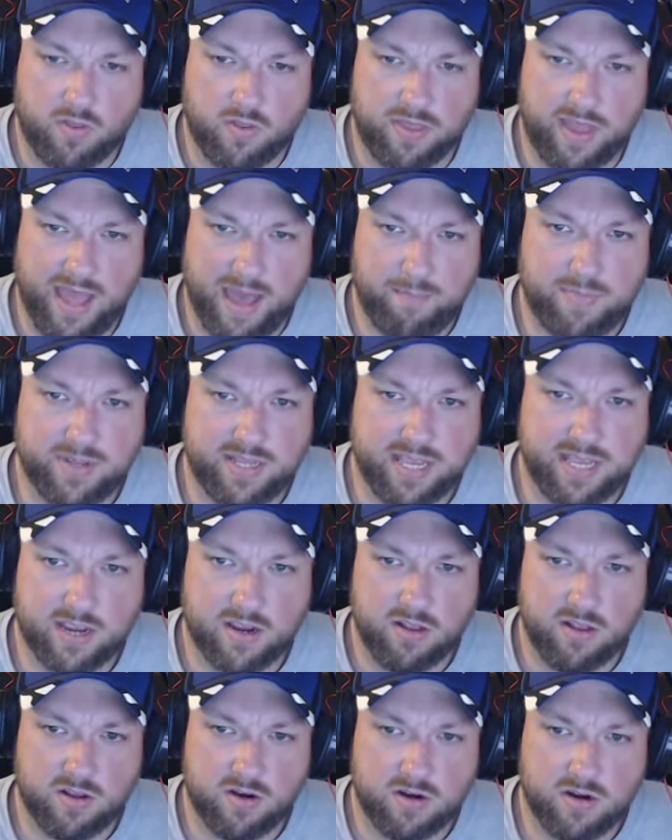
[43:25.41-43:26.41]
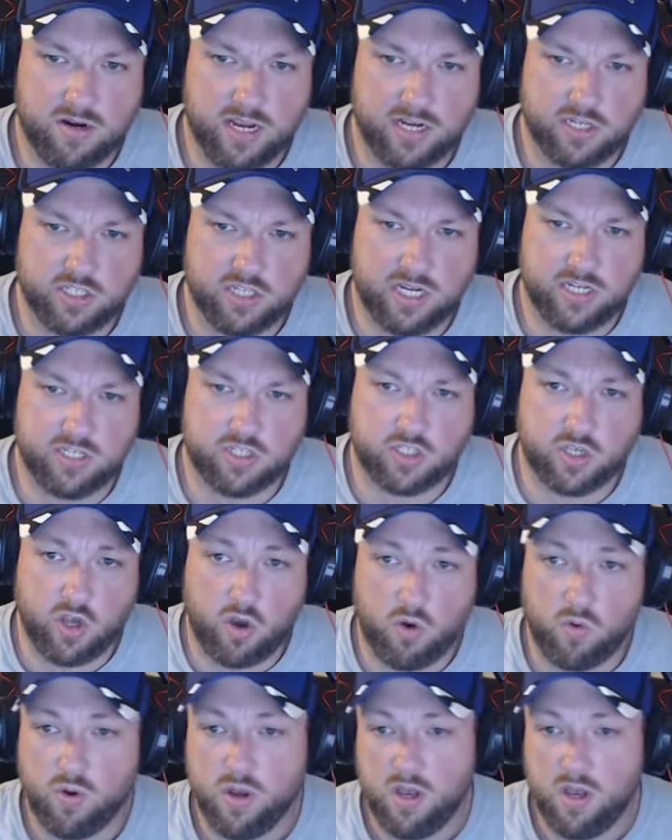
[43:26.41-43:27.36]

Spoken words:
that particular exchange. So